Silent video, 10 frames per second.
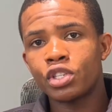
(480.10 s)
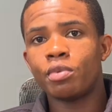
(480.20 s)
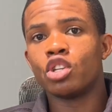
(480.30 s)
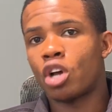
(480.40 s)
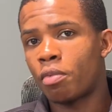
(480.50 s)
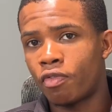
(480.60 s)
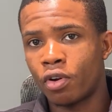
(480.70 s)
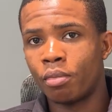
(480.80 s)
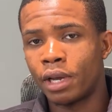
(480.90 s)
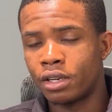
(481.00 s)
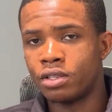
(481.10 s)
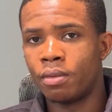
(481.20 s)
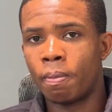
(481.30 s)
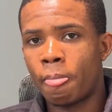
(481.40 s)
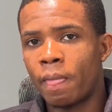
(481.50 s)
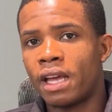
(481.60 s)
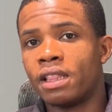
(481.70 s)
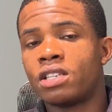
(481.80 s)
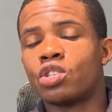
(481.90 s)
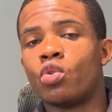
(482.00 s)
to be a top of funnel mechanism. And
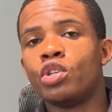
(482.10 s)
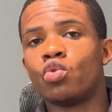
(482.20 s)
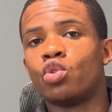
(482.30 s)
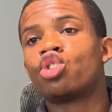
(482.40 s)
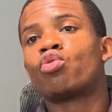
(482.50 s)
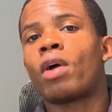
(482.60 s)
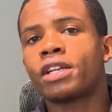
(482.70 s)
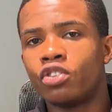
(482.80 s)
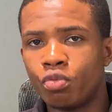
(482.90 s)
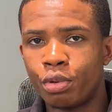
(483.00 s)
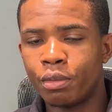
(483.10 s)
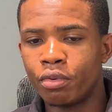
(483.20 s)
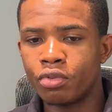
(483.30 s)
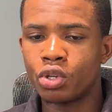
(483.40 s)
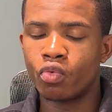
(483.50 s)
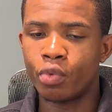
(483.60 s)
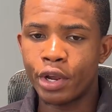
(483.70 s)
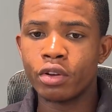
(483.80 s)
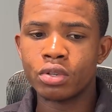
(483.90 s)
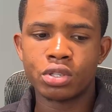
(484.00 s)
this is going to attract new people. So
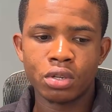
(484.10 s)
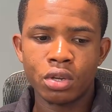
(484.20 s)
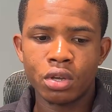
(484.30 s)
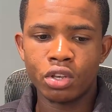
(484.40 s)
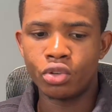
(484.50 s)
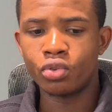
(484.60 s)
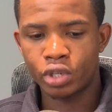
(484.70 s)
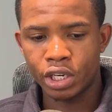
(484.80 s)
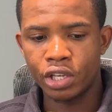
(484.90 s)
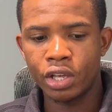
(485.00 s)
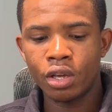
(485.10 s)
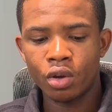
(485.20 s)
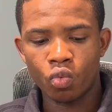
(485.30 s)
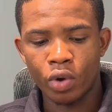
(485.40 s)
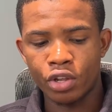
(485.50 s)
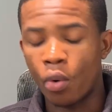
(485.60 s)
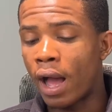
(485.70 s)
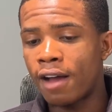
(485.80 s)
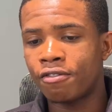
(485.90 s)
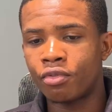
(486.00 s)
Reels, usually when you
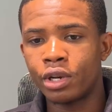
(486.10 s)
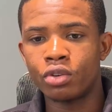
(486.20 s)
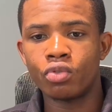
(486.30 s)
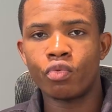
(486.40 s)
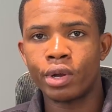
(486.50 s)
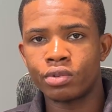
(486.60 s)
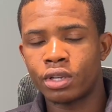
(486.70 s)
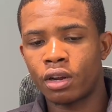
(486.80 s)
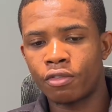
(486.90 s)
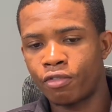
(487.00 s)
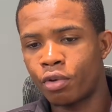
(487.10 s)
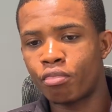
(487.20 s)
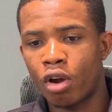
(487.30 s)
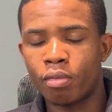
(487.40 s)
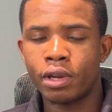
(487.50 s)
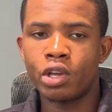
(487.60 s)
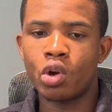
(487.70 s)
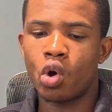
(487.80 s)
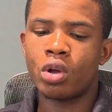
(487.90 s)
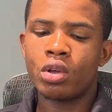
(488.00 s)
have really good Reels that are framed properly,
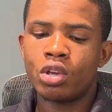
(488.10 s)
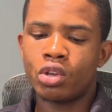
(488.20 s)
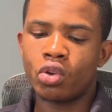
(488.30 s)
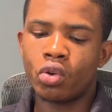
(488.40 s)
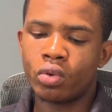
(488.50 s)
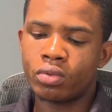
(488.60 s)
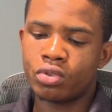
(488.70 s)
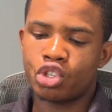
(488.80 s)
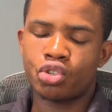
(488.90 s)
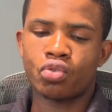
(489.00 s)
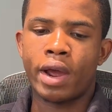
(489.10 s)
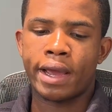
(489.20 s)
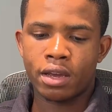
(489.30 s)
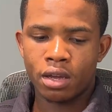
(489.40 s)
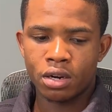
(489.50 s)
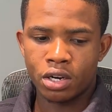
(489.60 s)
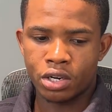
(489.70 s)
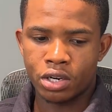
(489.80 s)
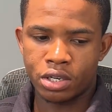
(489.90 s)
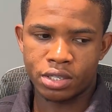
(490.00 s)
or strike
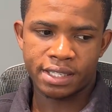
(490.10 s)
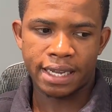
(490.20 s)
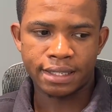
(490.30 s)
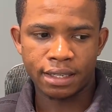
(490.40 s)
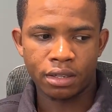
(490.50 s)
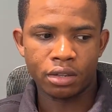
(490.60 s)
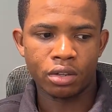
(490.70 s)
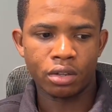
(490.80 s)
certain